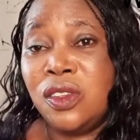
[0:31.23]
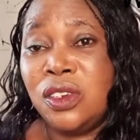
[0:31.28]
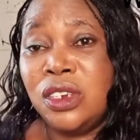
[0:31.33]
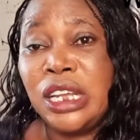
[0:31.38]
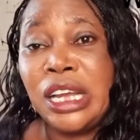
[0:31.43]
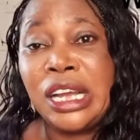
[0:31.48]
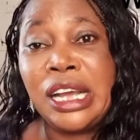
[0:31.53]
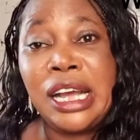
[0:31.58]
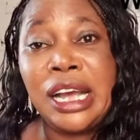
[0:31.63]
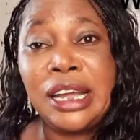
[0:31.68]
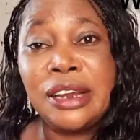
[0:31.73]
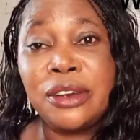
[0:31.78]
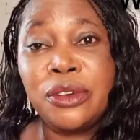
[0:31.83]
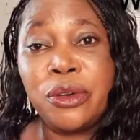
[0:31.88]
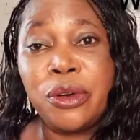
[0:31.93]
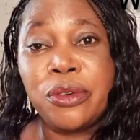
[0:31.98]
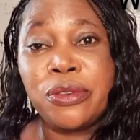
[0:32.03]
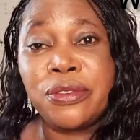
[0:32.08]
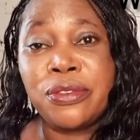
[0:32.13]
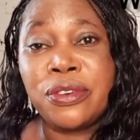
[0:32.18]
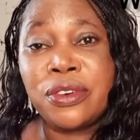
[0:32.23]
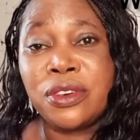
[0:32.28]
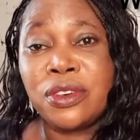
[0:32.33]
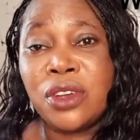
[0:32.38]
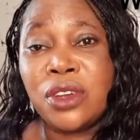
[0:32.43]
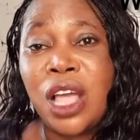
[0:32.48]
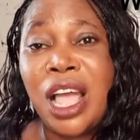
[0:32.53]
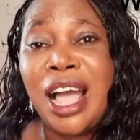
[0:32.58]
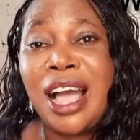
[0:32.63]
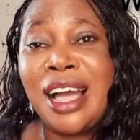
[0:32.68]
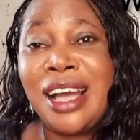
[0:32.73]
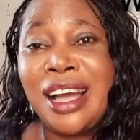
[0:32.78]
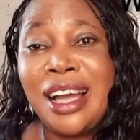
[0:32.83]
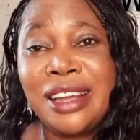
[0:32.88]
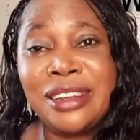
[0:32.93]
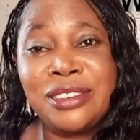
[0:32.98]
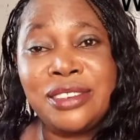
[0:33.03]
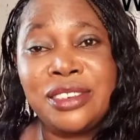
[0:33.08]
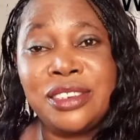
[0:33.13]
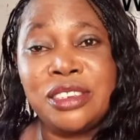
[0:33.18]
the kind of
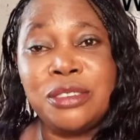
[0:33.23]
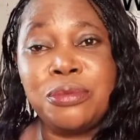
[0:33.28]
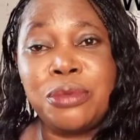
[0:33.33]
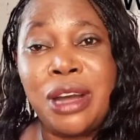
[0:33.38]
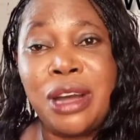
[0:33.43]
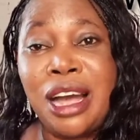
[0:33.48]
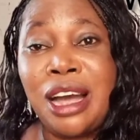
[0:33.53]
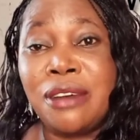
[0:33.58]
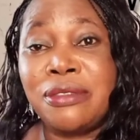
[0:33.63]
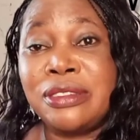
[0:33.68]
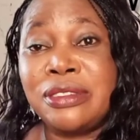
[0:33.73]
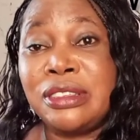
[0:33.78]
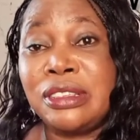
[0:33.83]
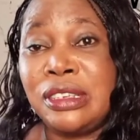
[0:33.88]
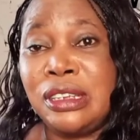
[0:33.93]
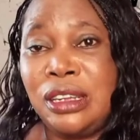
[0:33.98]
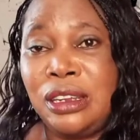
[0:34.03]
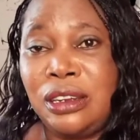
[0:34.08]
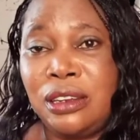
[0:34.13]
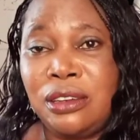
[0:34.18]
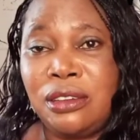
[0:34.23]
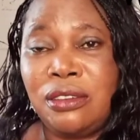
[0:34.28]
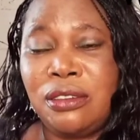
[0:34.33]
hardship I have seen.